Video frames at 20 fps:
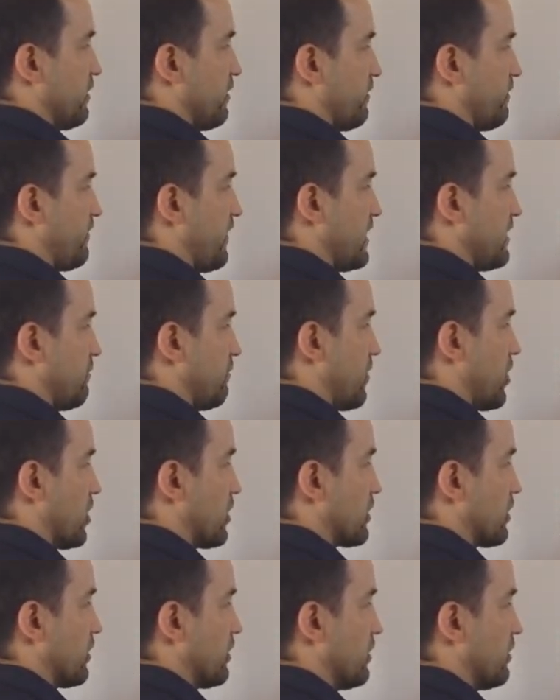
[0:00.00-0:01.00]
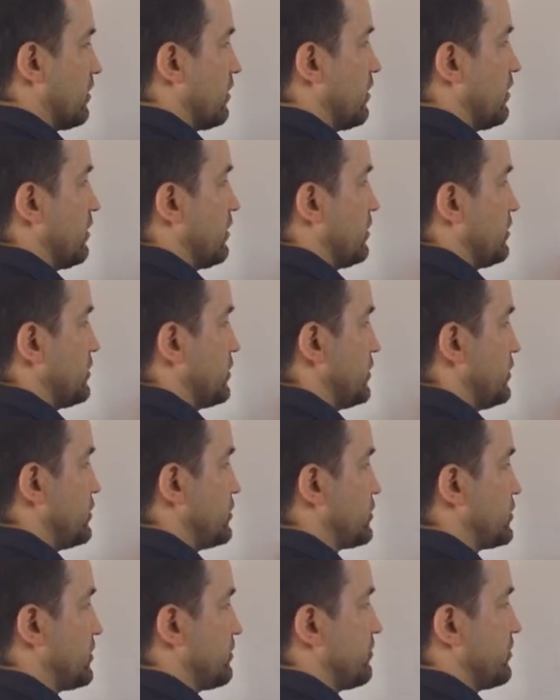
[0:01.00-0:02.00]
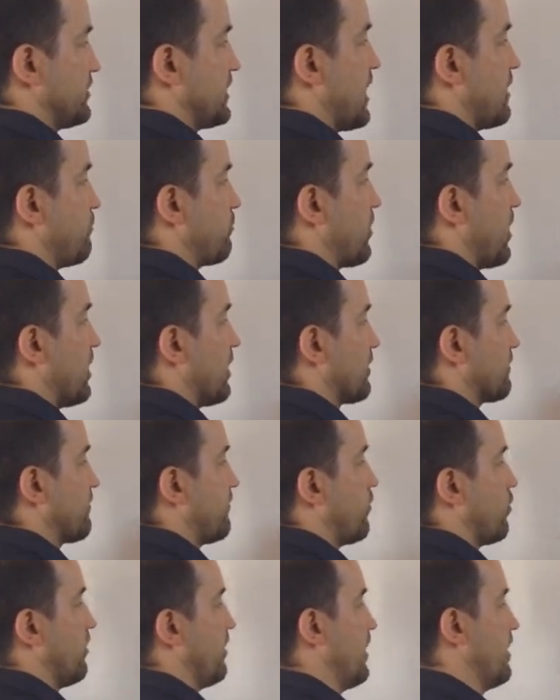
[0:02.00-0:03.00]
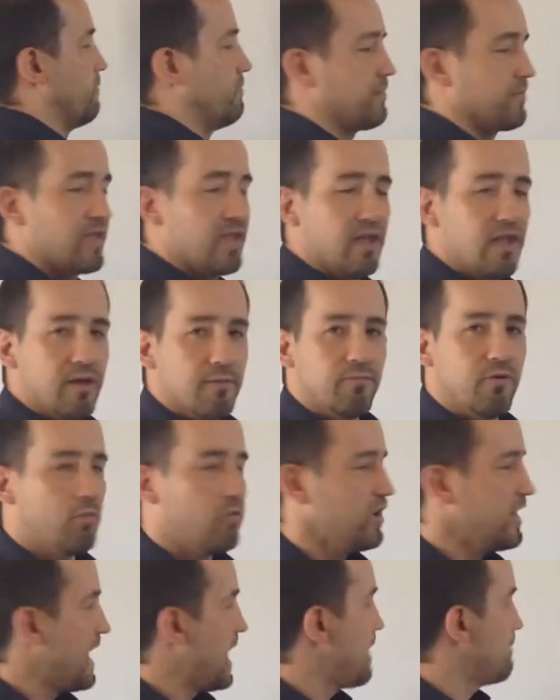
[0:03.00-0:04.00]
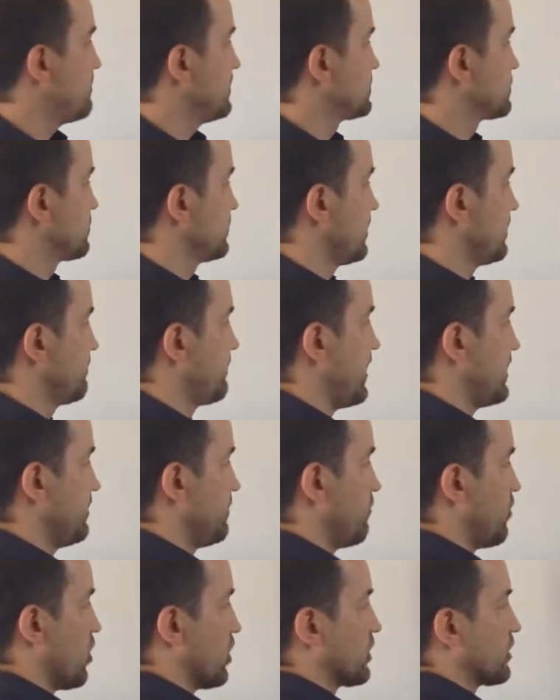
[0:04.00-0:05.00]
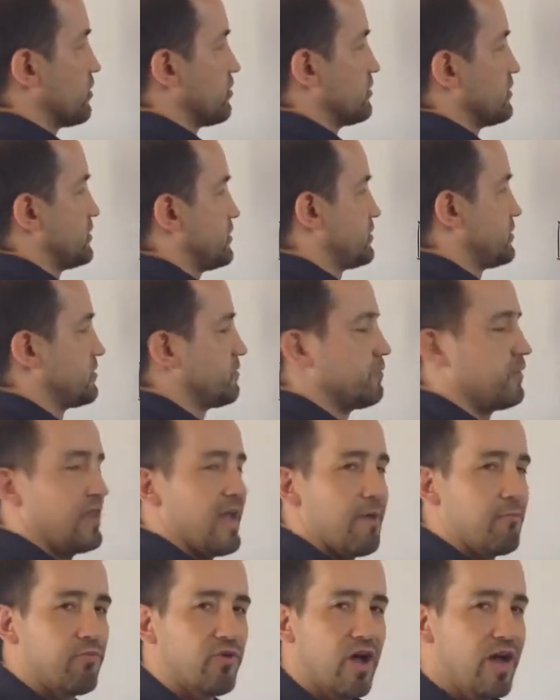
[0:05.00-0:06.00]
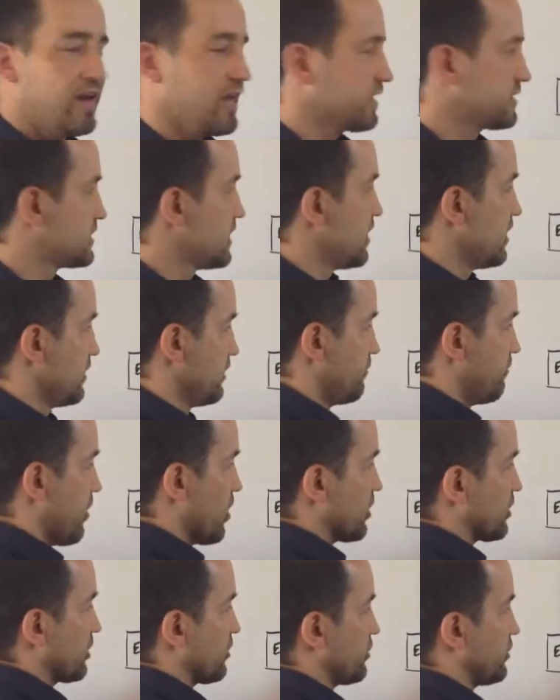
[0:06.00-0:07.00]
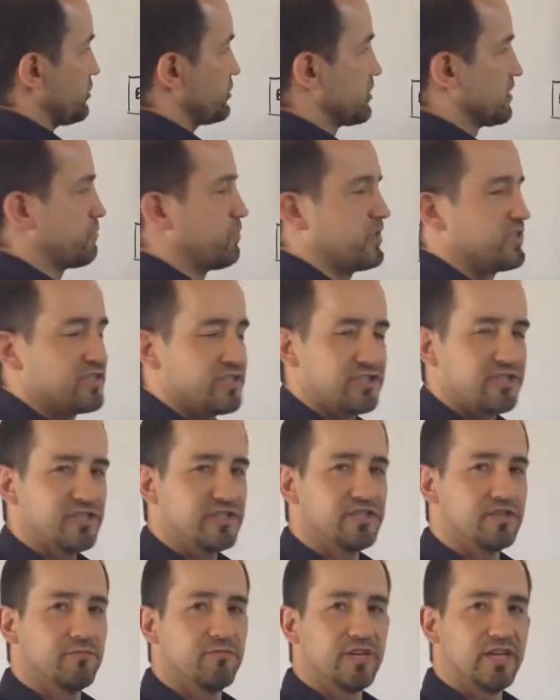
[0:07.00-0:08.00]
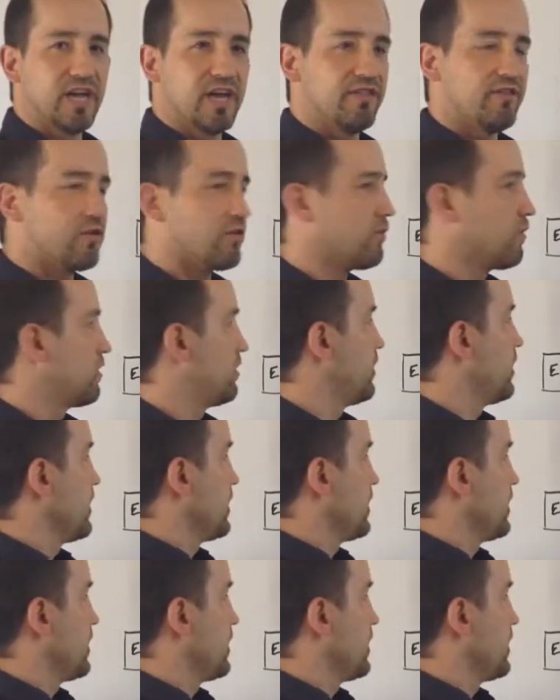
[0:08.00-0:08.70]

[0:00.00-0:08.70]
they'll find a marketer to distribute that product for them. But what happens when they find the marketer to distribute that product? The marketer usually puts a system together, or